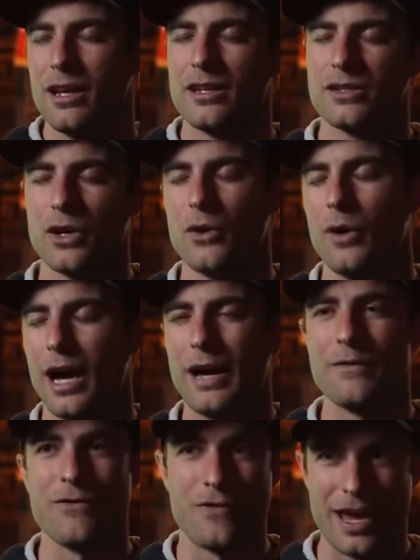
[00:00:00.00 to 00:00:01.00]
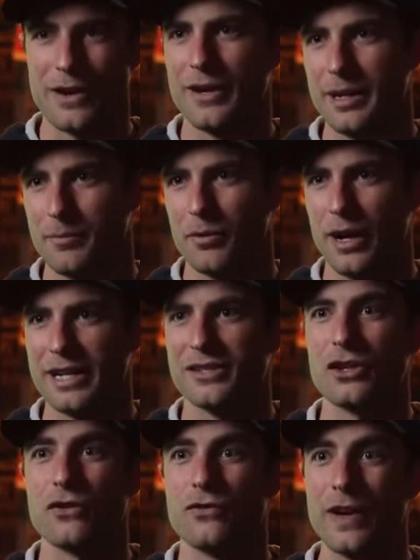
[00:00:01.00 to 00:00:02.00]
So I'm very impressed.
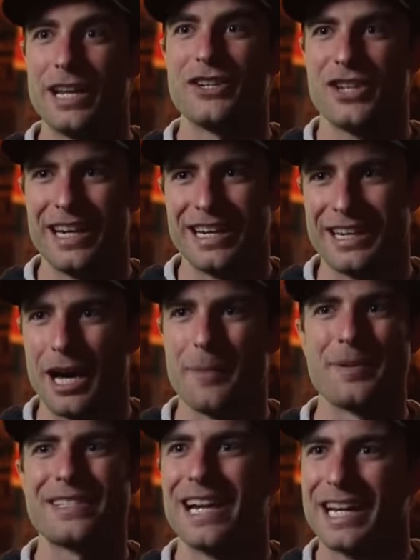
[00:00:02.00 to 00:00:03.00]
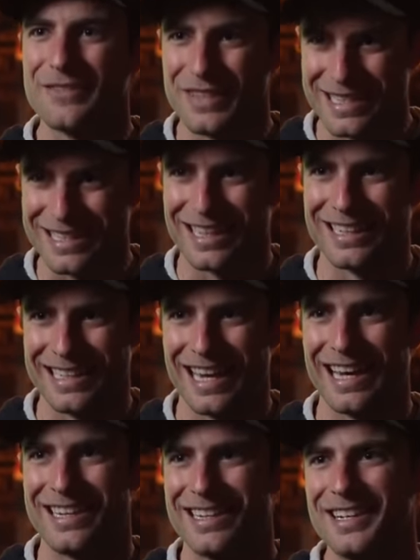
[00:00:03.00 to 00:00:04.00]
They're finishing it up. It's not even done
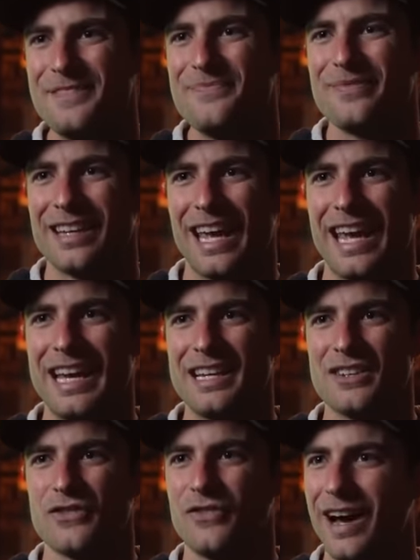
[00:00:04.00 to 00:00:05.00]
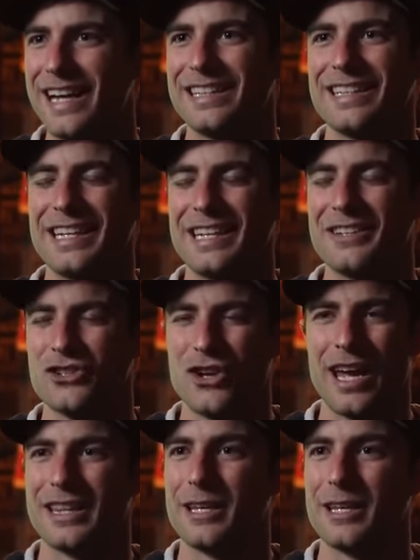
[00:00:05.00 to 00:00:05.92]
yet. And finally, Chad